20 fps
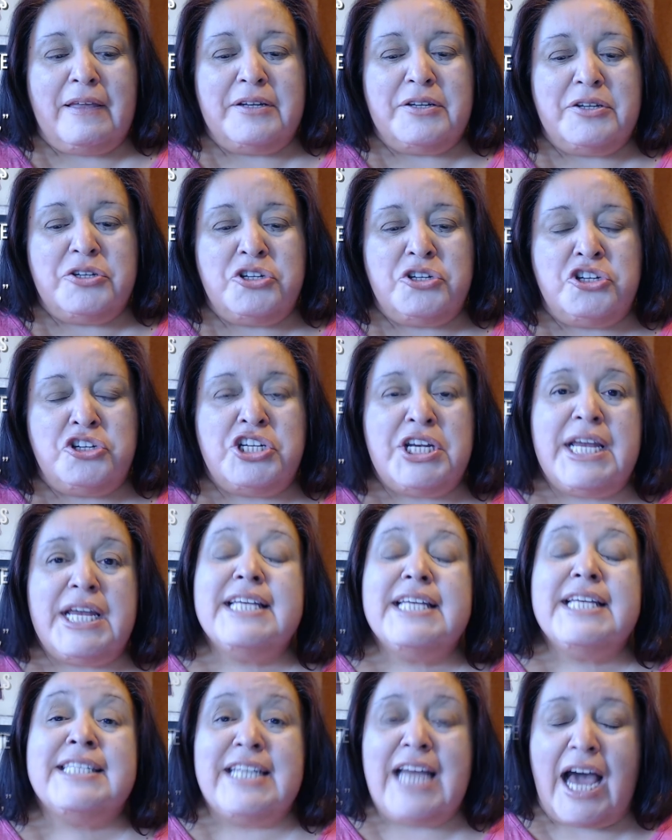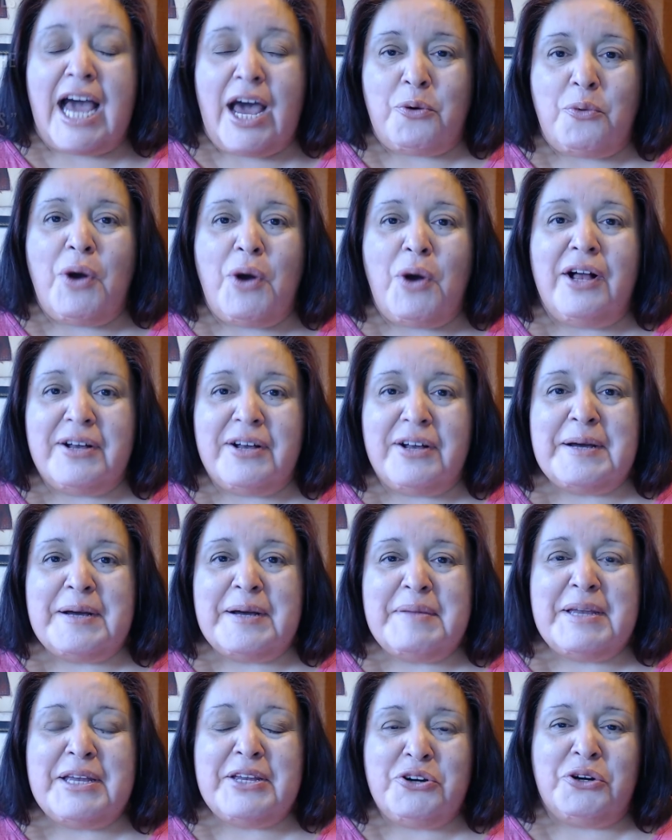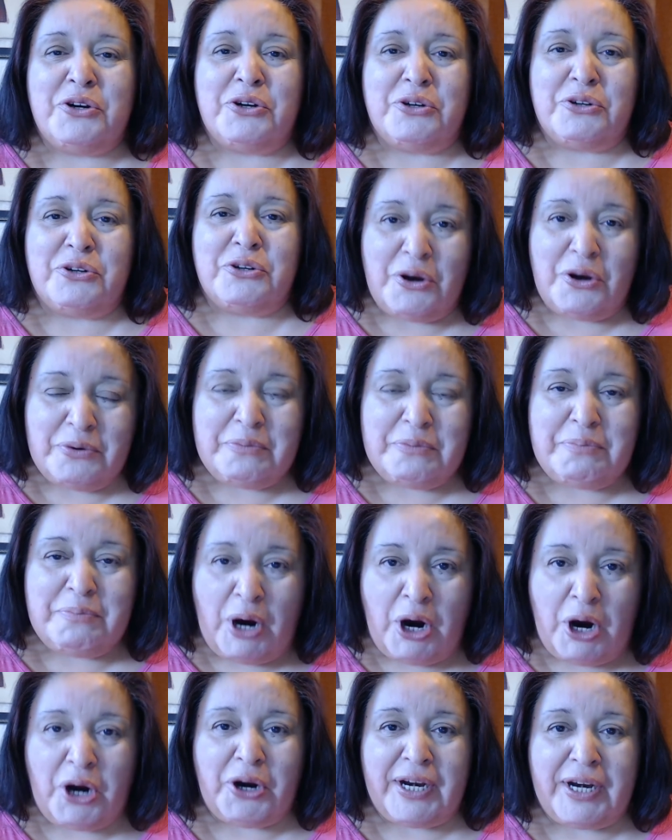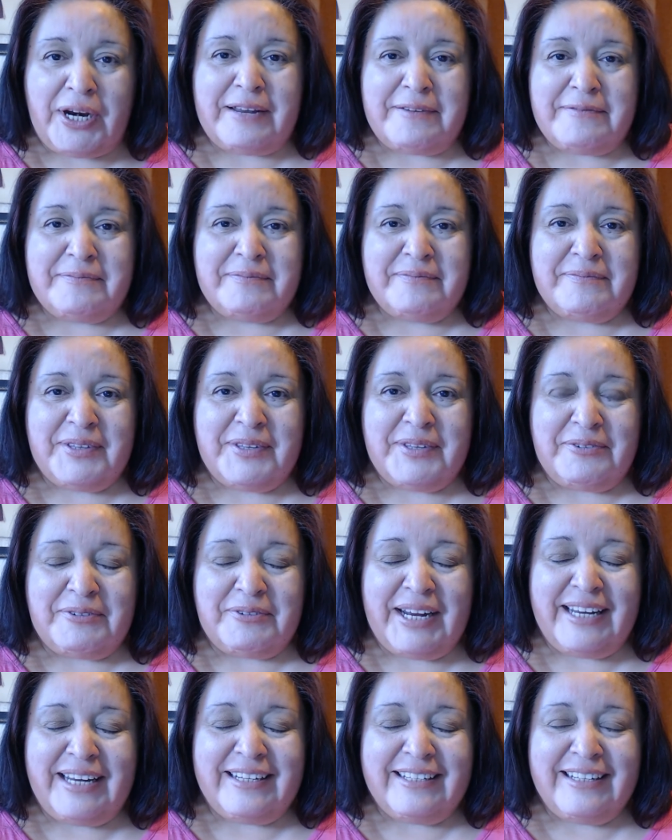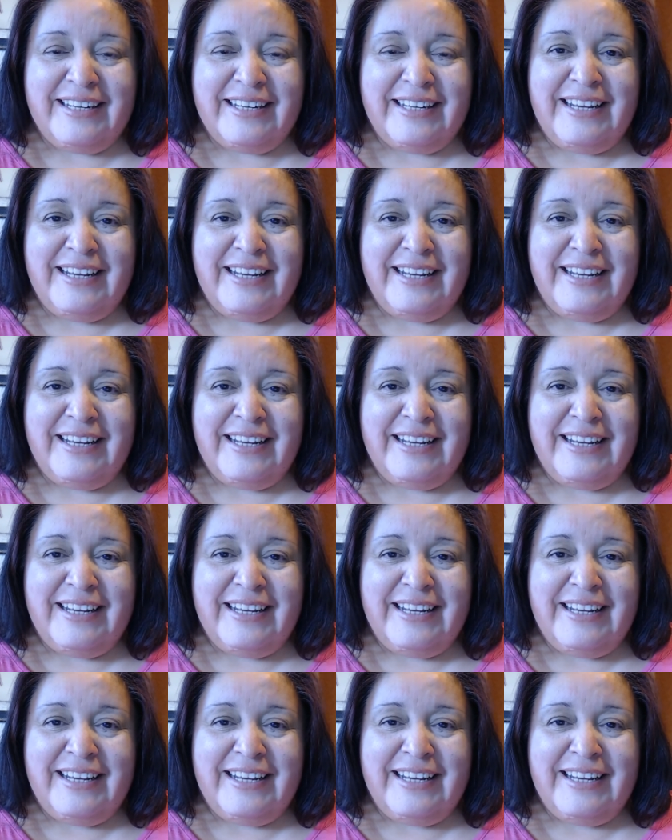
she is not welcome in her own party, right?